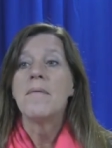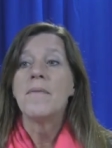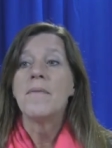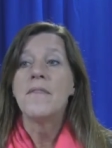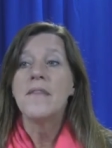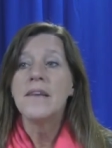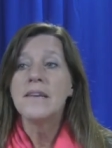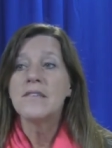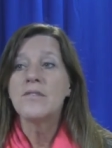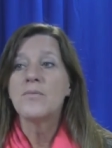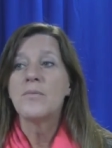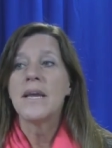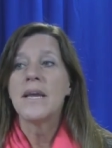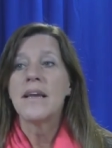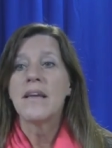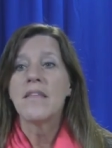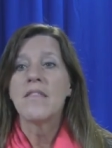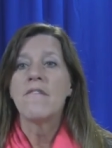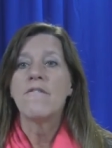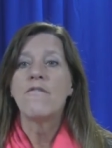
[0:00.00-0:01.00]
This
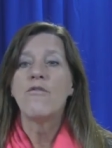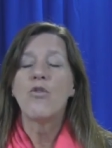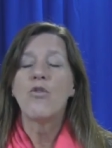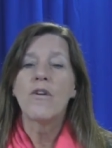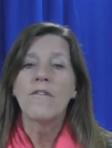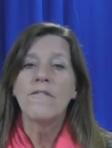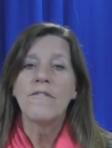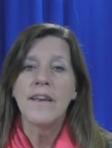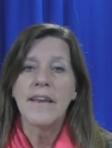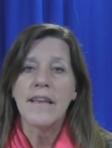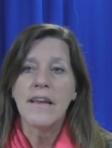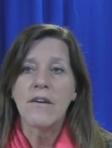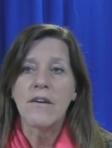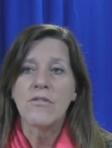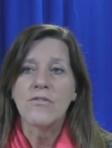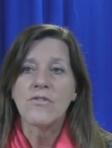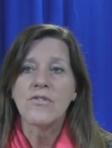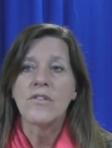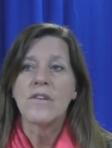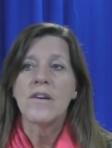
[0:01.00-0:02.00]
week, the 4
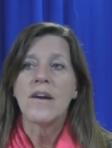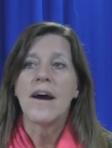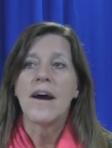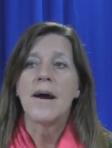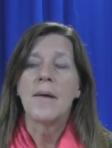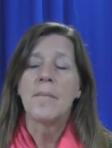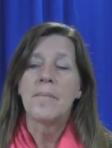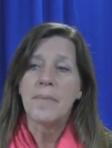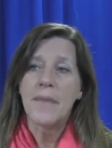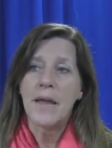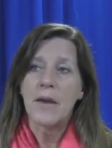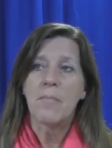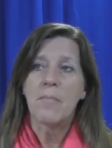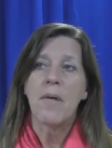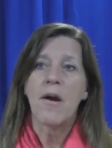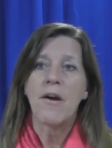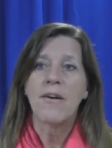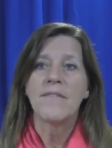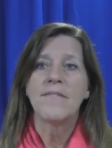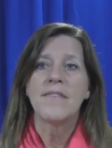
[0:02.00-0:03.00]
videos that are
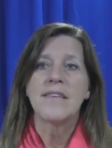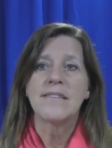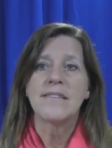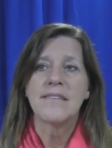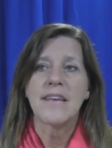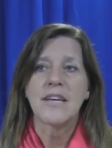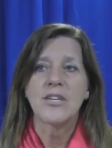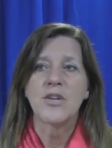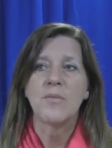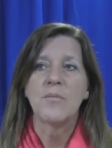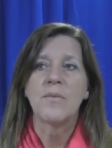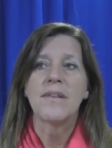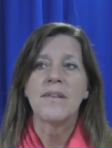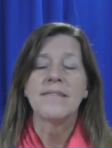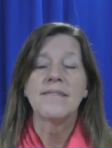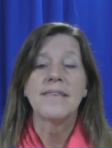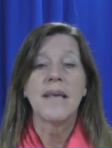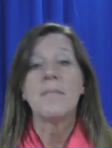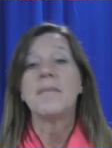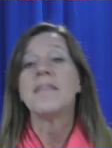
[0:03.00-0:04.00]
part of this session will
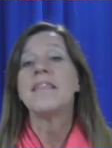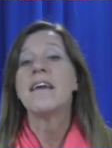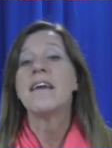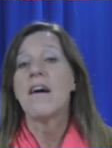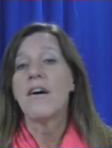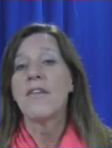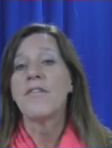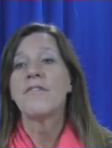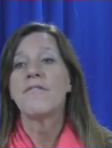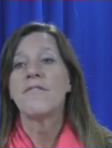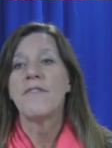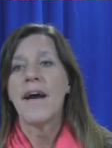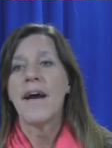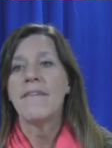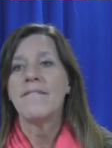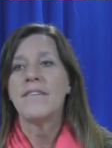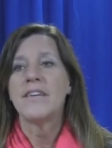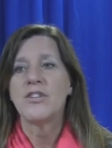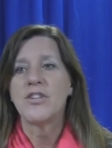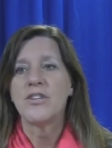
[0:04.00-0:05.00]
examine the other
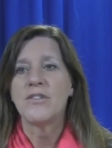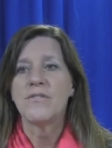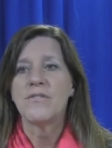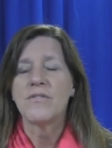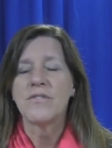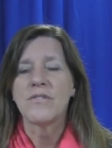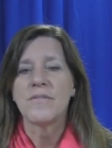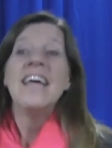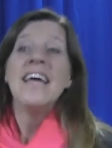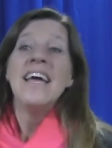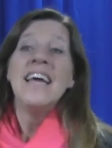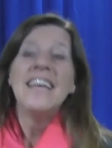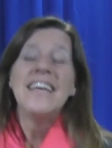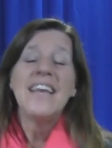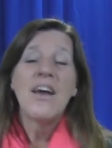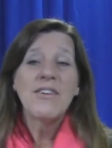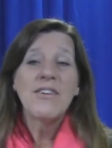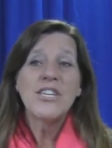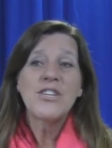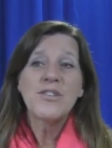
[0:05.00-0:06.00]
5 issues.
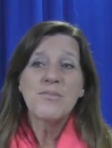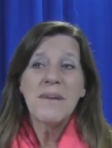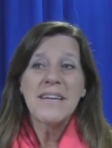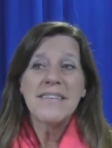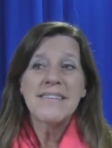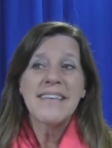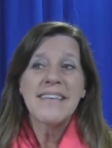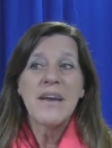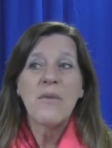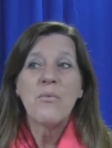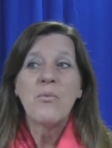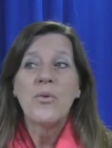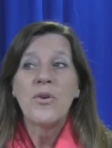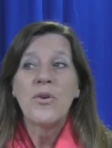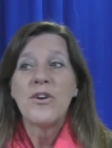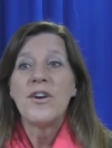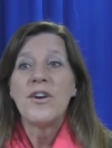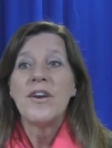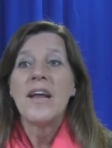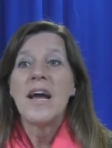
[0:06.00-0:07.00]
Now, I just want to say a
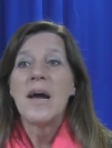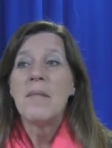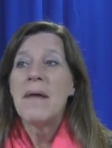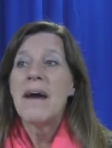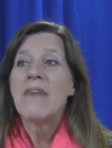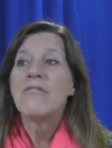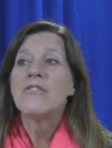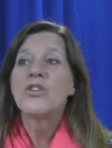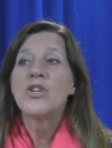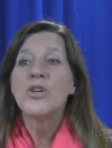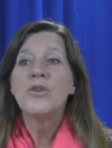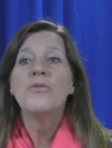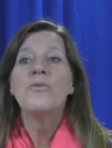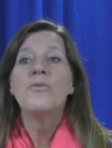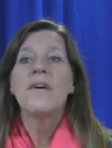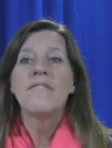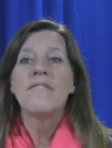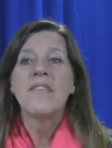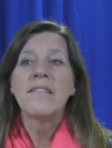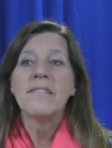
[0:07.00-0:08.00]
word about
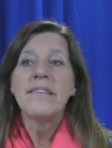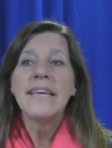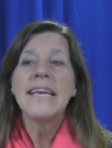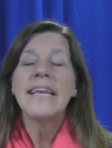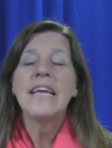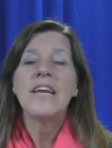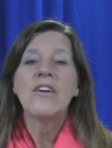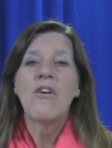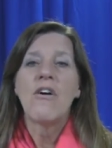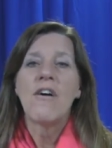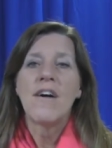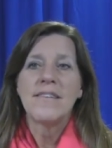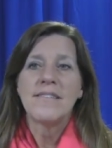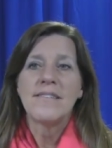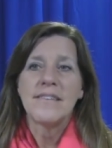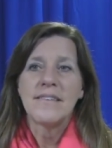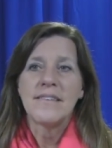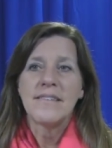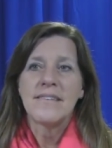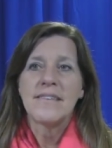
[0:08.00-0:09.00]
2 of the leading
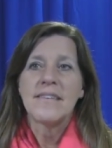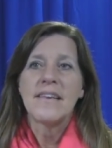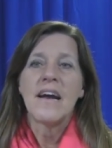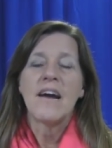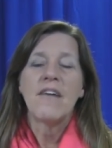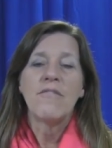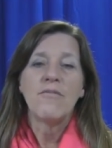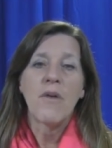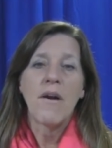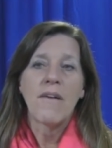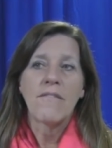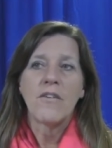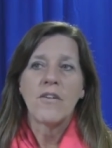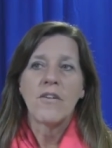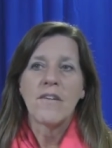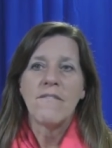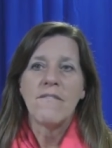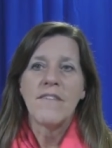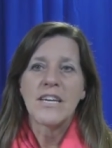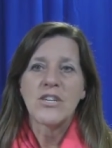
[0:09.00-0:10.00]
causes of wrongful
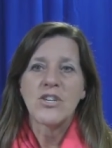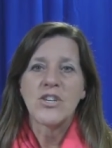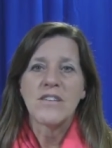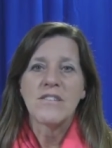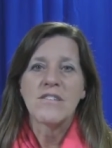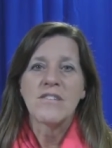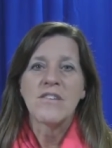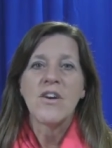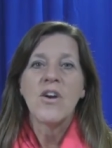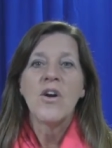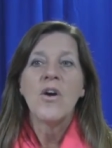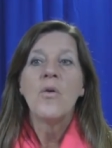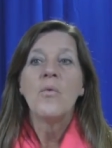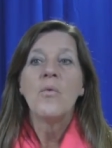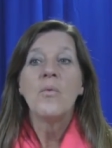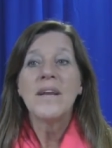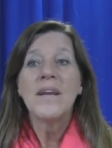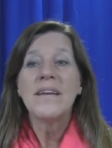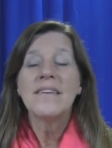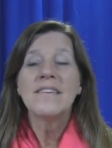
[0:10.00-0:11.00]
convictions:
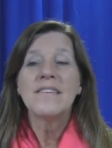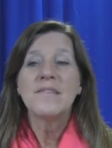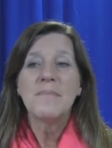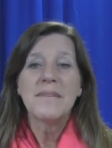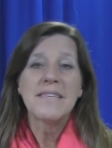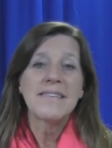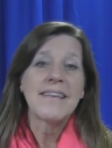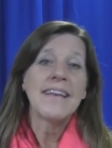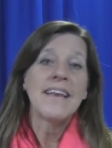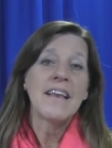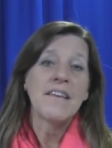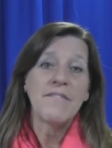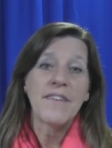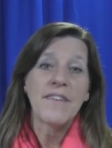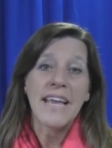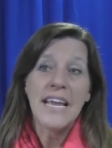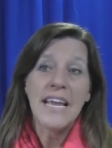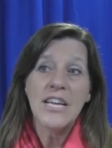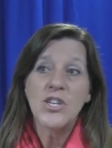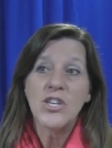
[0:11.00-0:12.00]
witness
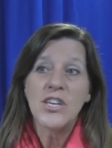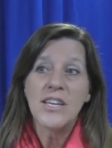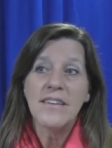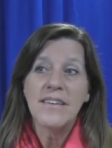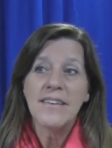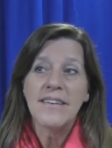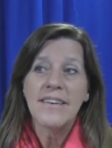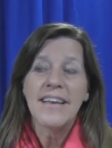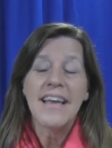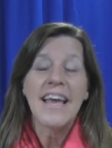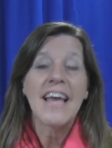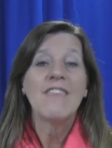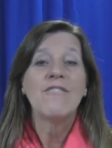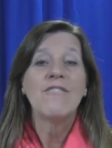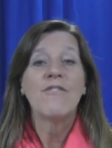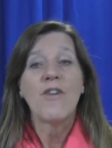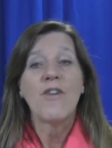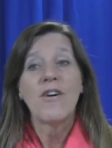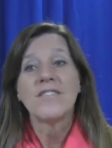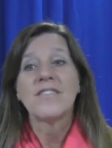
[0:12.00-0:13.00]
misidentification
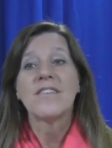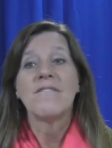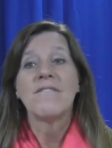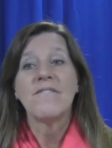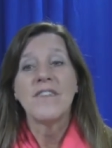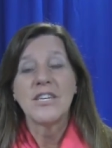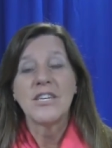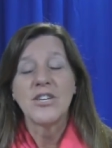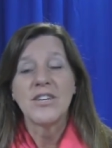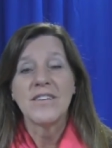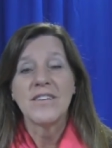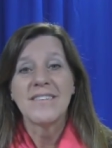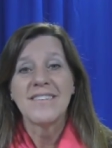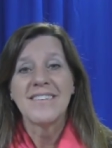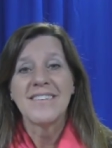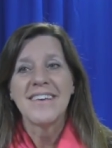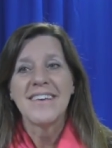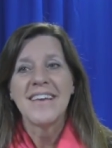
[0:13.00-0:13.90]
and false confessions,